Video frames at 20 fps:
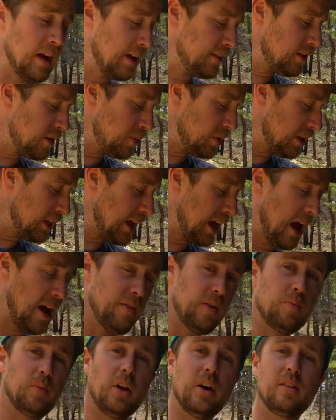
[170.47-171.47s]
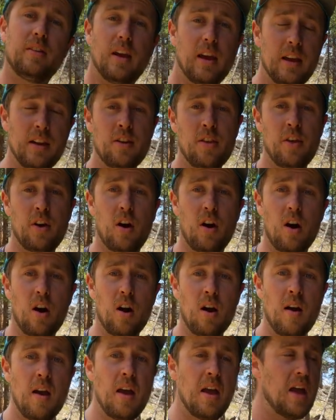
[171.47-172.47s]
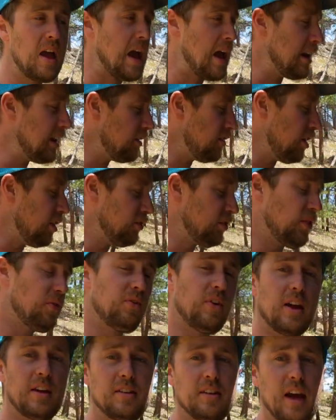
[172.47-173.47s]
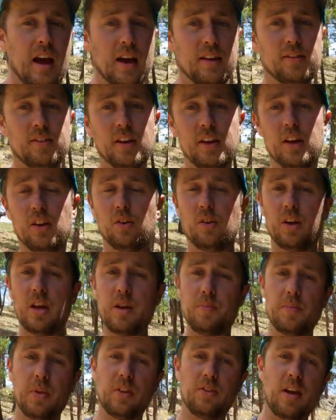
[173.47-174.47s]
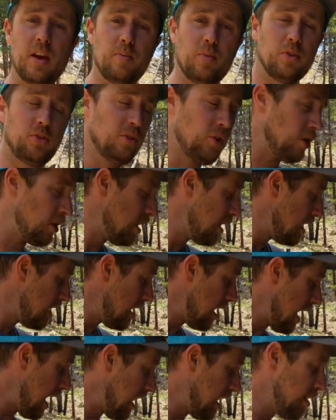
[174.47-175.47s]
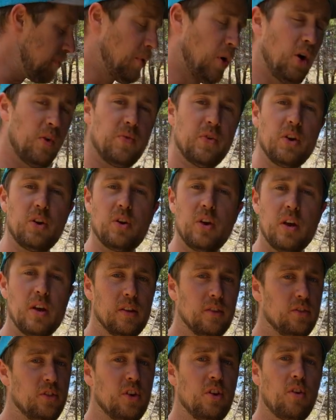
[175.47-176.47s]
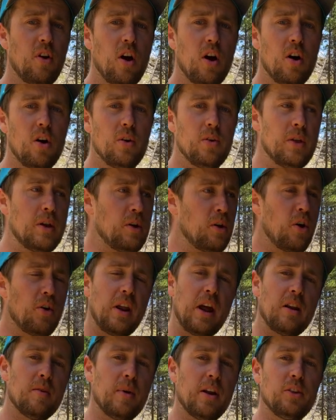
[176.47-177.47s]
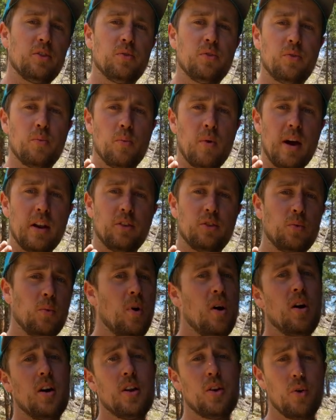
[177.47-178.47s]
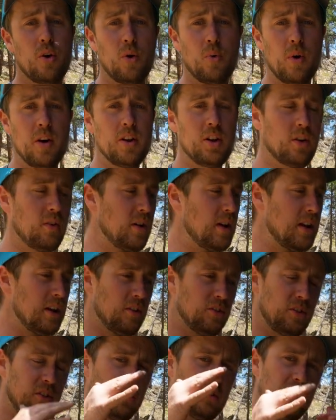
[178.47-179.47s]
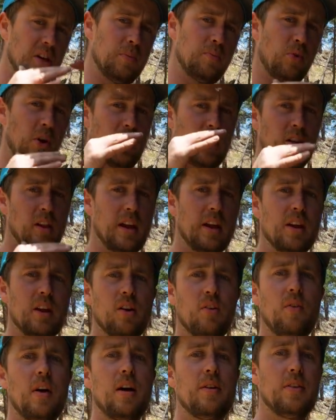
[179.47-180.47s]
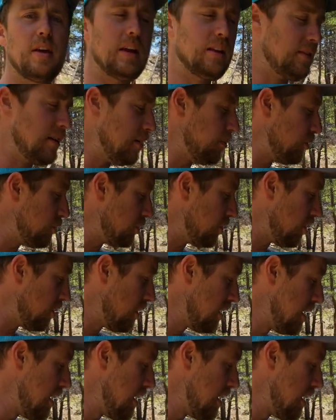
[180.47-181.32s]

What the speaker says: I typically have it plugged into the car, and it does fantastic. It'll keep the temperature at a perfect 0, then it'll go down to -1 or 1 degree, and it'll just keep regulating around that temperature,